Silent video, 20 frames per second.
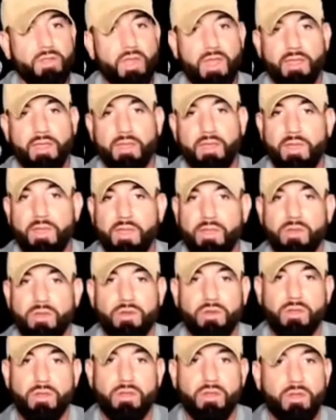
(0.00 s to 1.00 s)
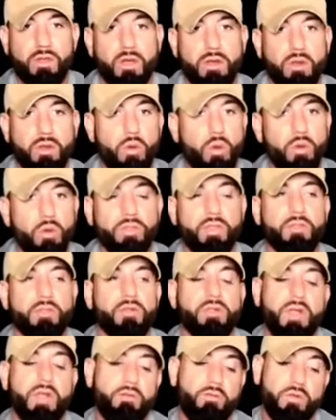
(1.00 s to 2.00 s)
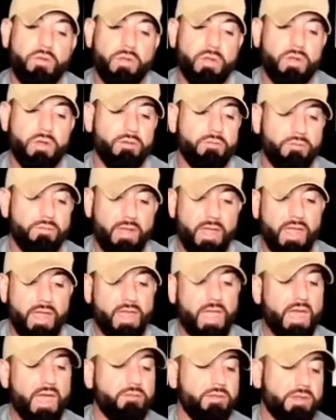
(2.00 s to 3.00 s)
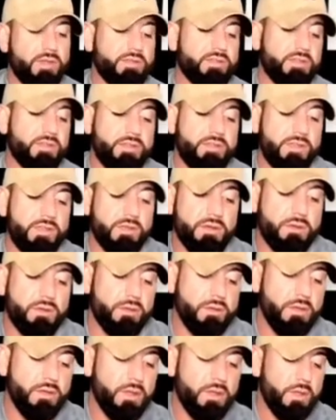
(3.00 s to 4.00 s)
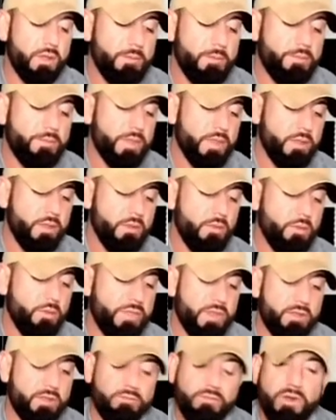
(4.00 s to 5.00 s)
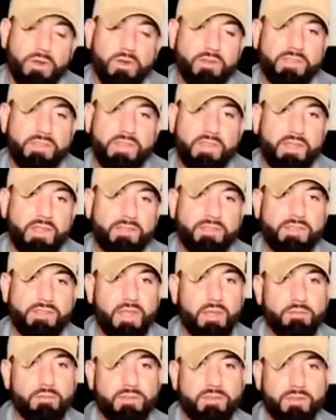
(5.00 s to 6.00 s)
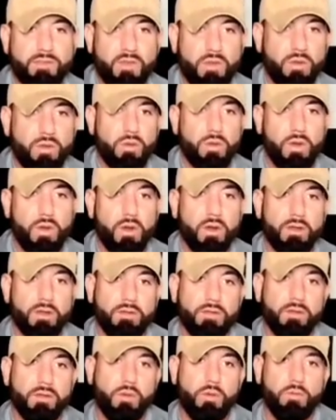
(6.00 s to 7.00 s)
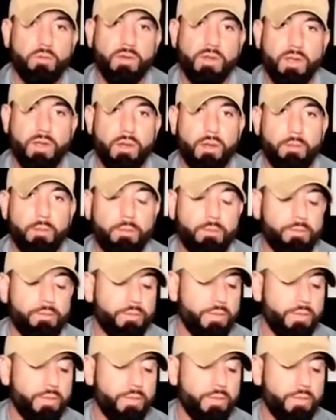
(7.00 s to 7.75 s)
Like, I mean, you're on a whole nother level of like having to deal with an adversity that seems so hard to overcome.